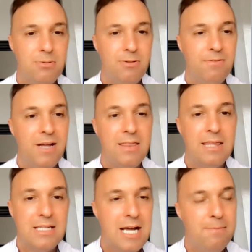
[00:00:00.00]
to
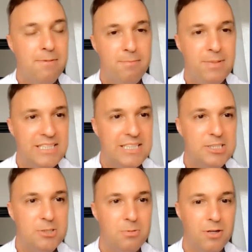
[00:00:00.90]
reflect the type of
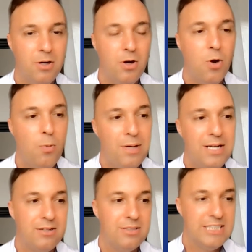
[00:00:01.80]
business you were
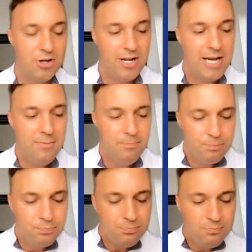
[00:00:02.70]
opening or
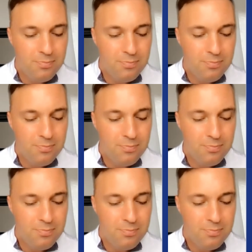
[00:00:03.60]
starting